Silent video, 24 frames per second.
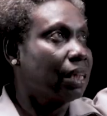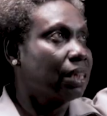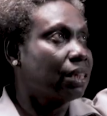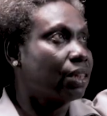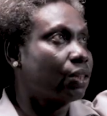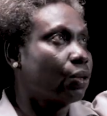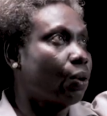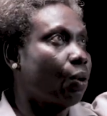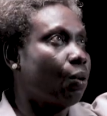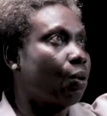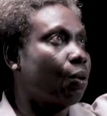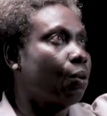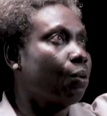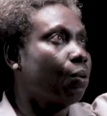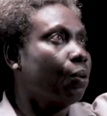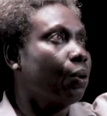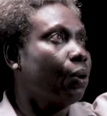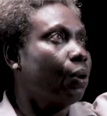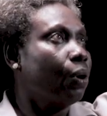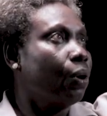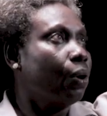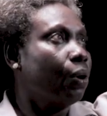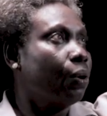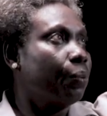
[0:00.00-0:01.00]
So
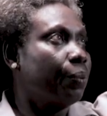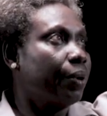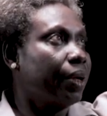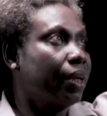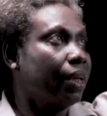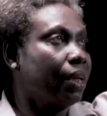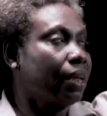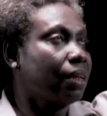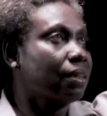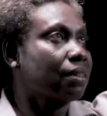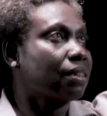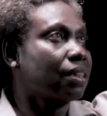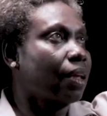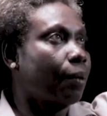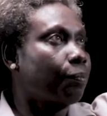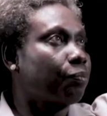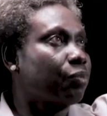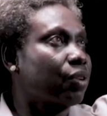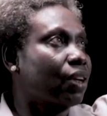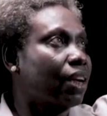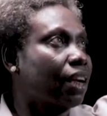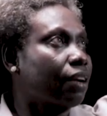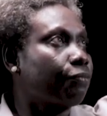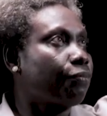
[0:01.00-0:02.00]
we
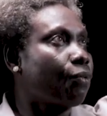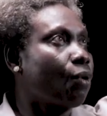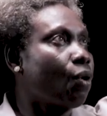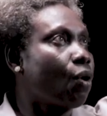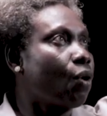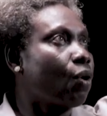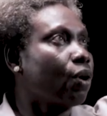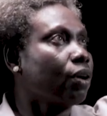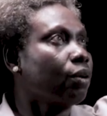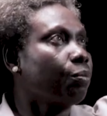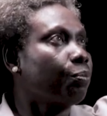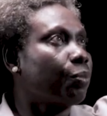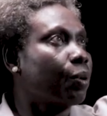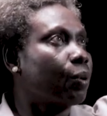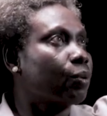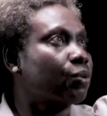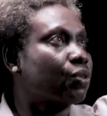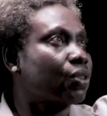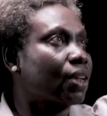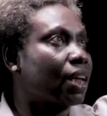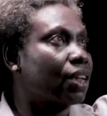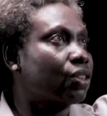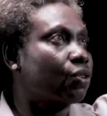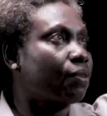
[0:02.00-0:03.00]
subtract 4 on both
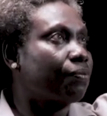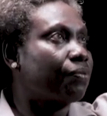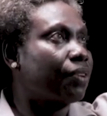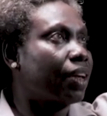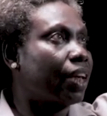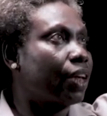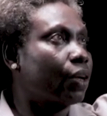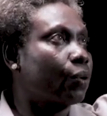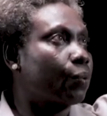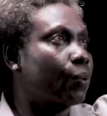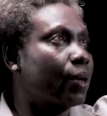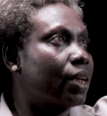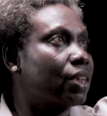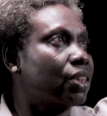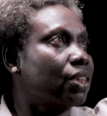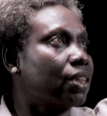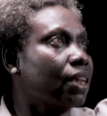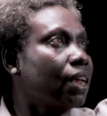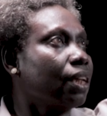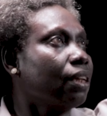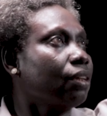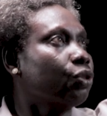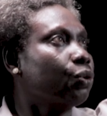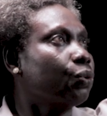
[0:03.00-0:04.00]
sides of the
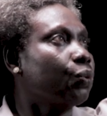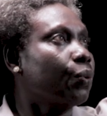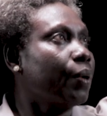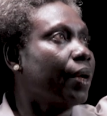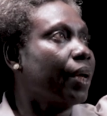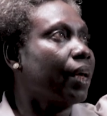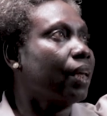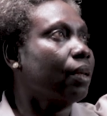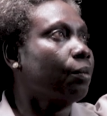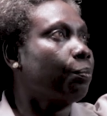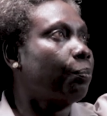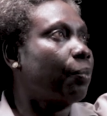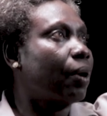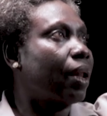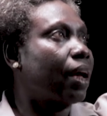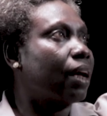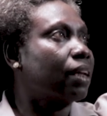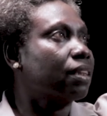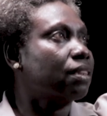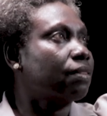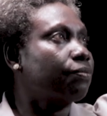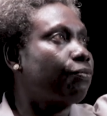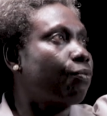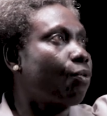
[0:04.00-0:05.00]
equation. 2n
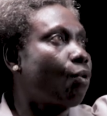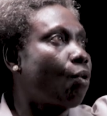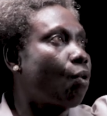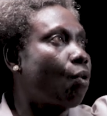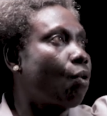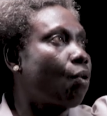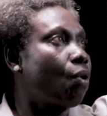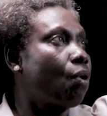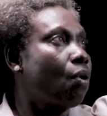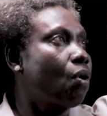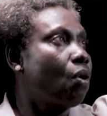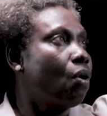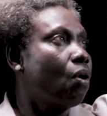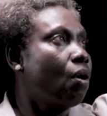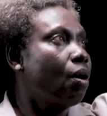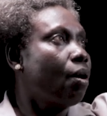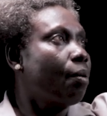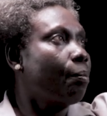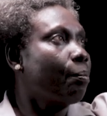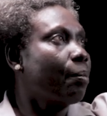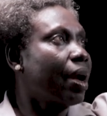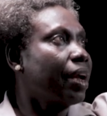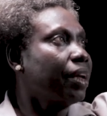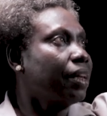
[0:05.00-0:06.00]
plus 4
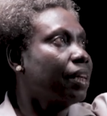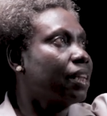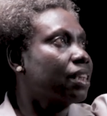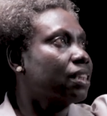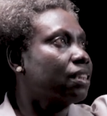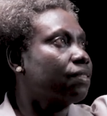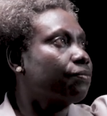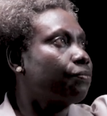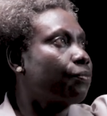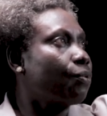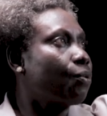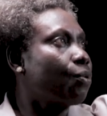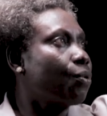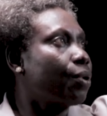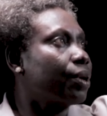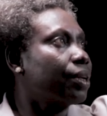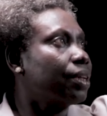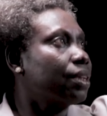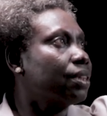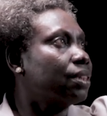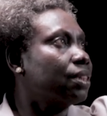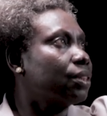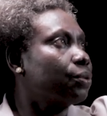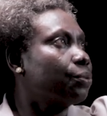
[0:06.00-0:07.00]
minus 4
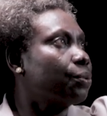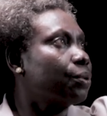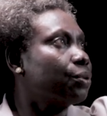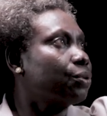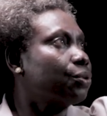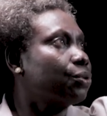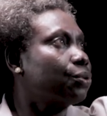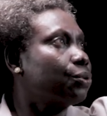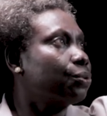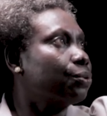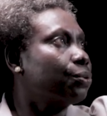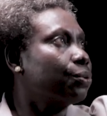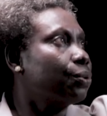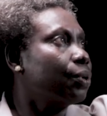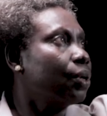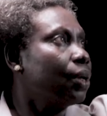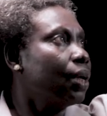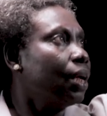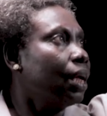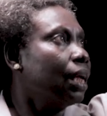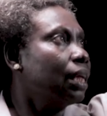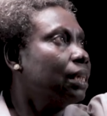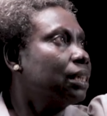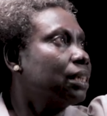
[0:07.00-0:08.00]
is equals to
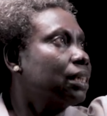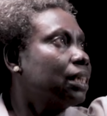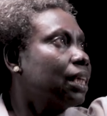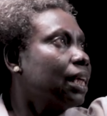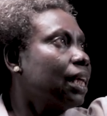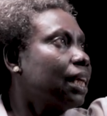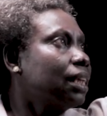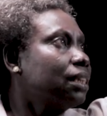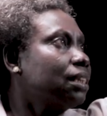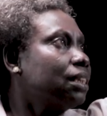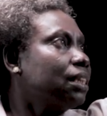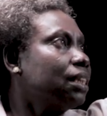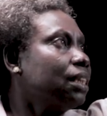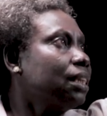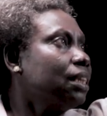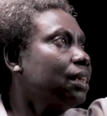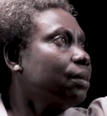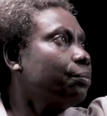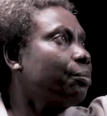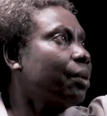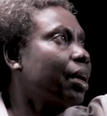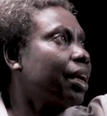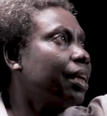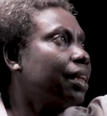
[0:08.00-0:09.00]

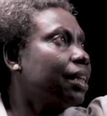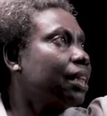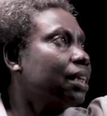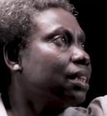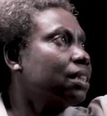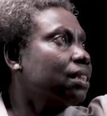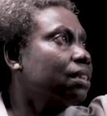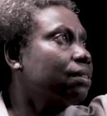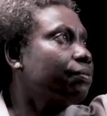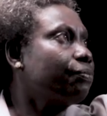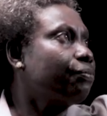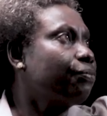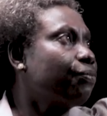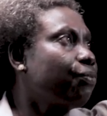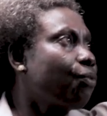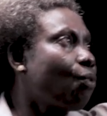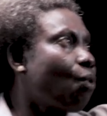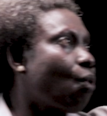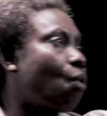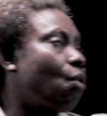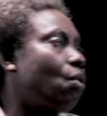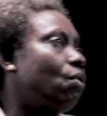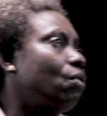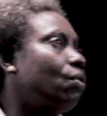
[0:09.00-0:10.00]
30 minus
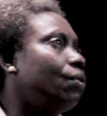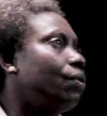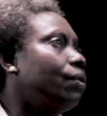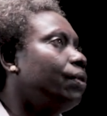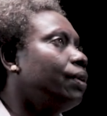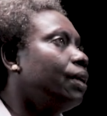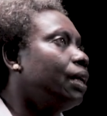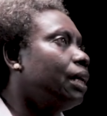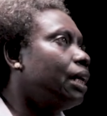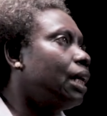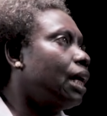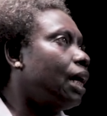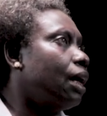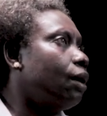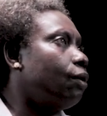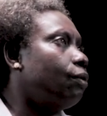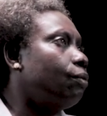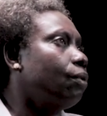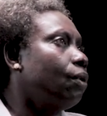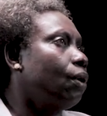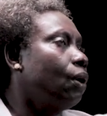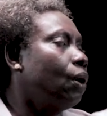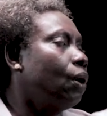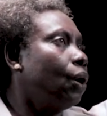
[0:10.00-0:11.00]
4. Now,
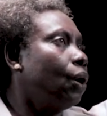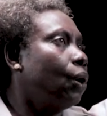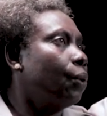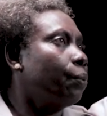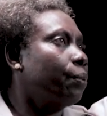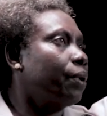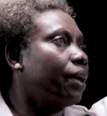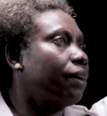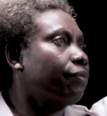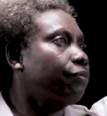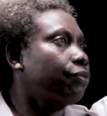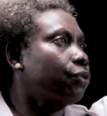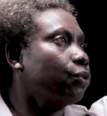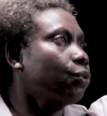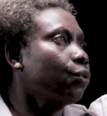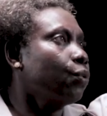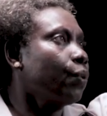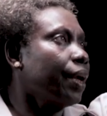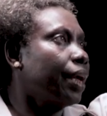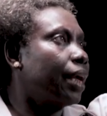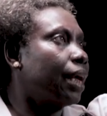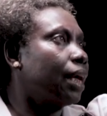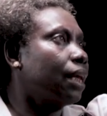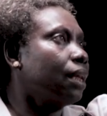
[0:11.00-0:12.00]
we have
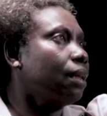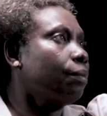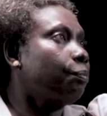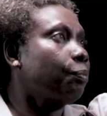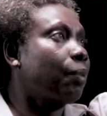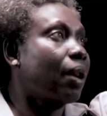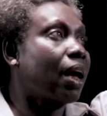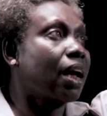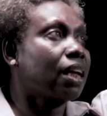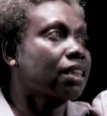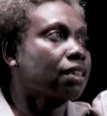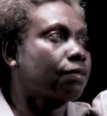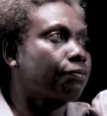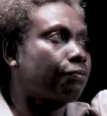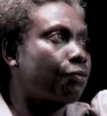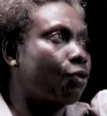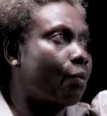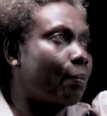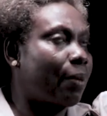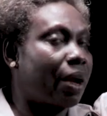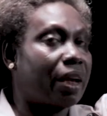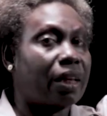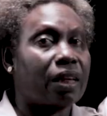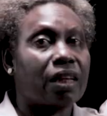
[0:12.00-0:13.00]
2n plus
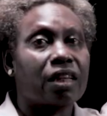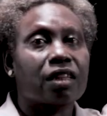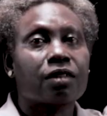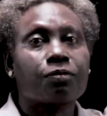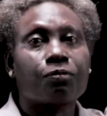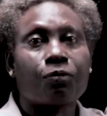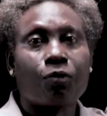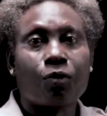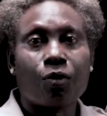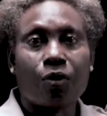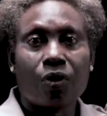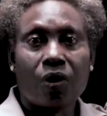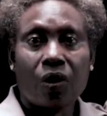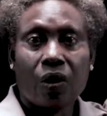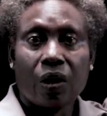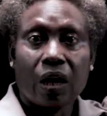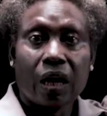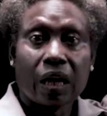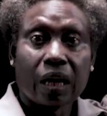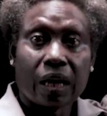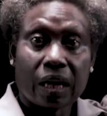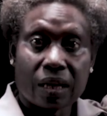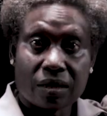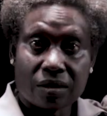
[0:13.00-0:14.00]
4 minus 4
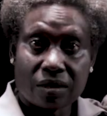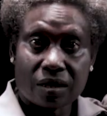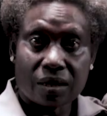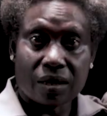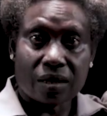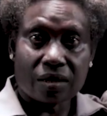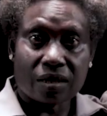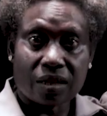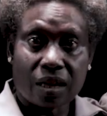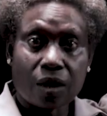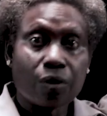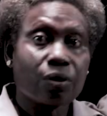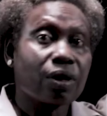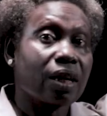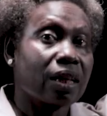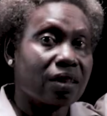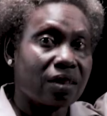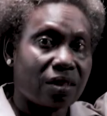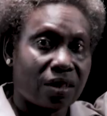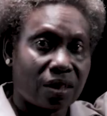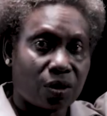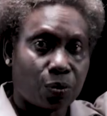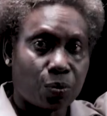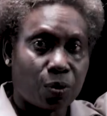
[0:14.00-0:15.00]
cancels out. That
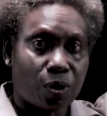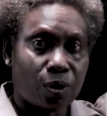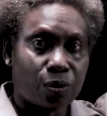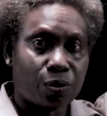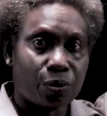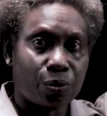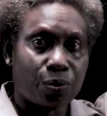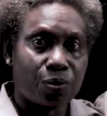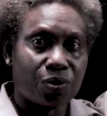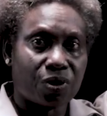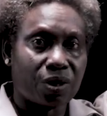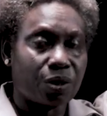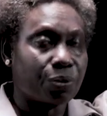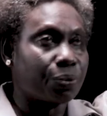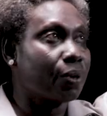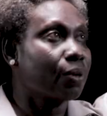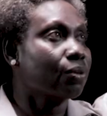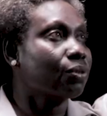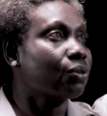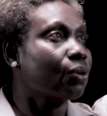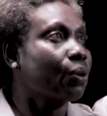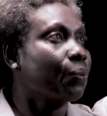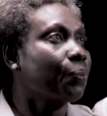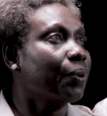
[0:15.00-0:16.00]
is equal to
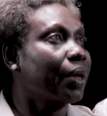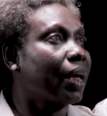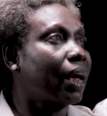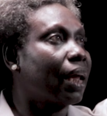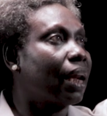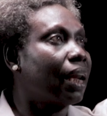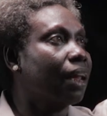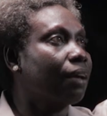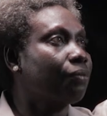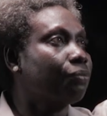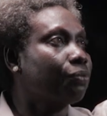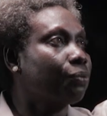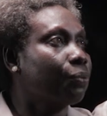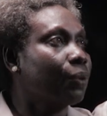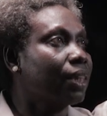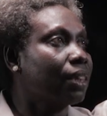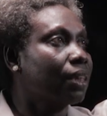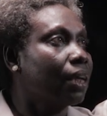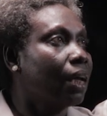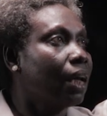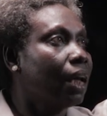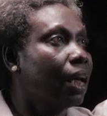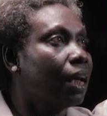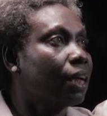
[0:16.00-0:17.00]
0. So we are left with
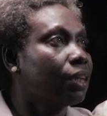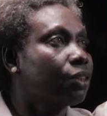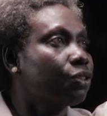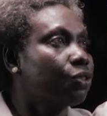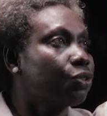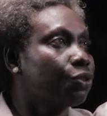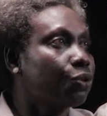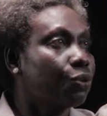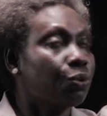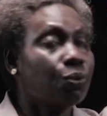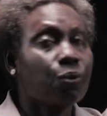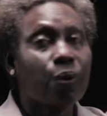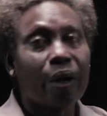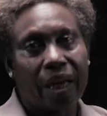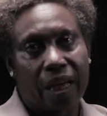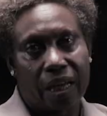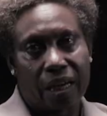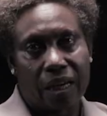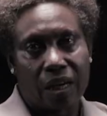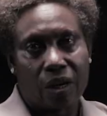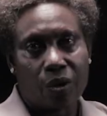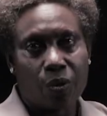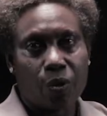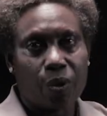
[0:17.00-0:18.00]

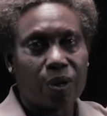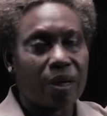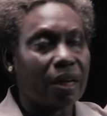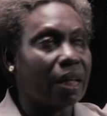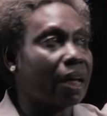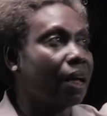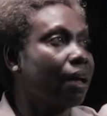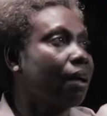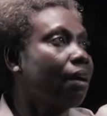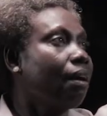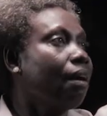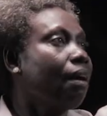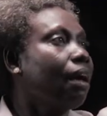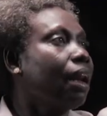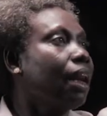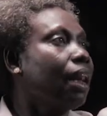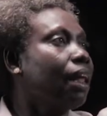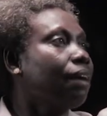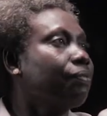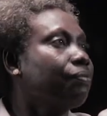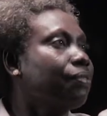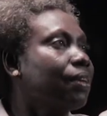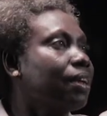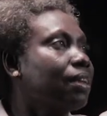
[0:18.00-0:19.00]
2n on the
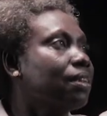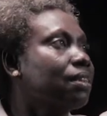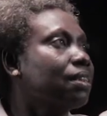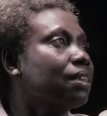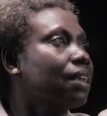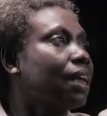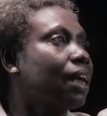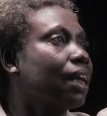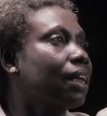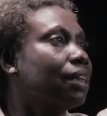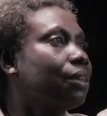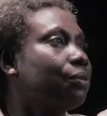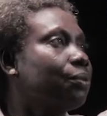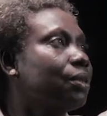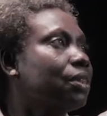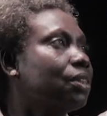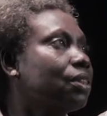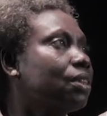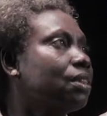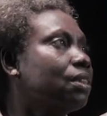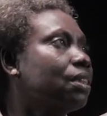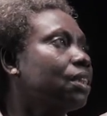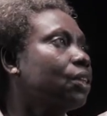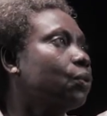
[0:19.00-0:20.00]
left-hand side,
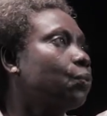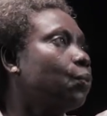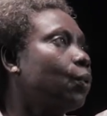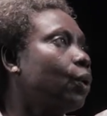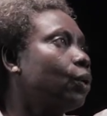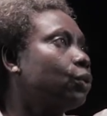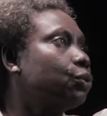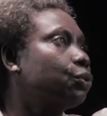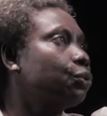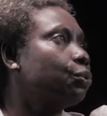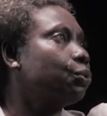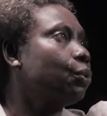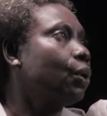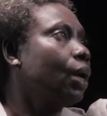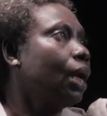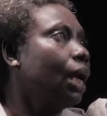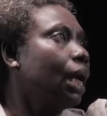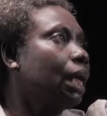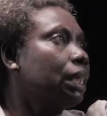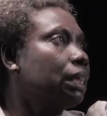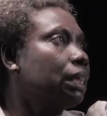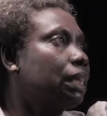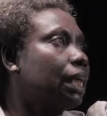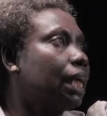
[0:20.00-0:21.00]
which is equal to
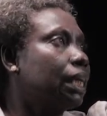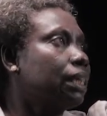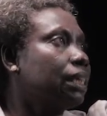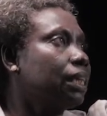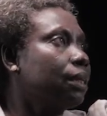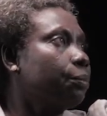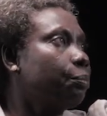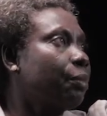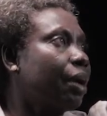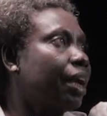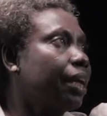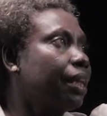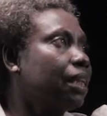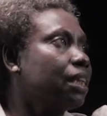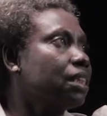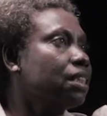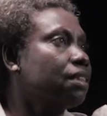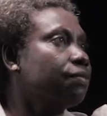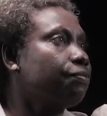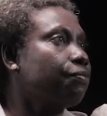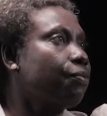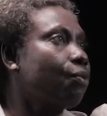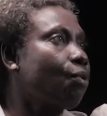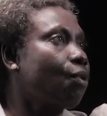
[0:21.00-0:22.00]
30
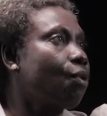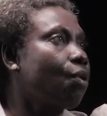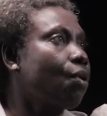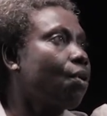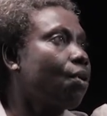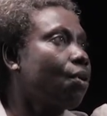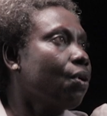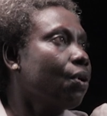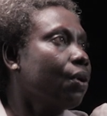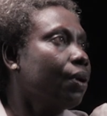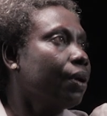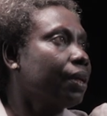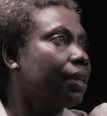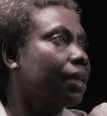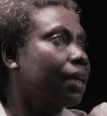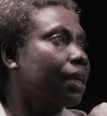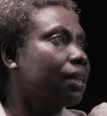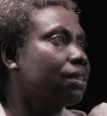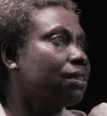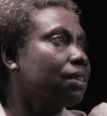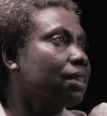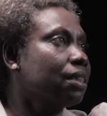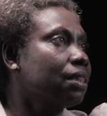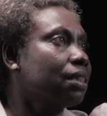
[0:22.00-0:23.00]
minus 4.
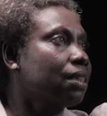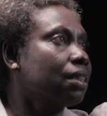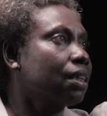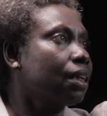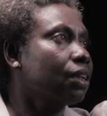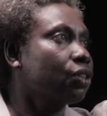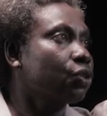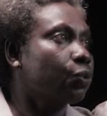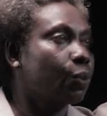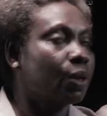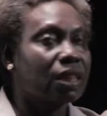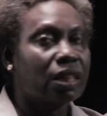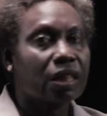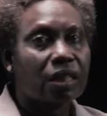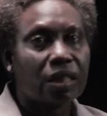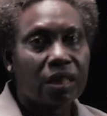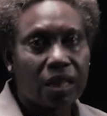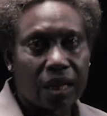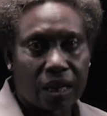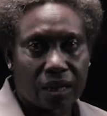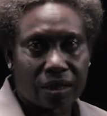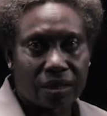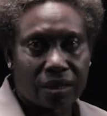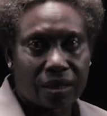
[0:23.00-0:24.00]
That is
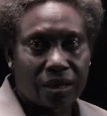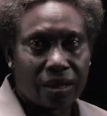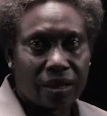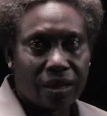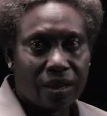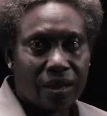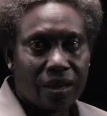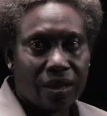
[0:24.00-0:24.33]
26.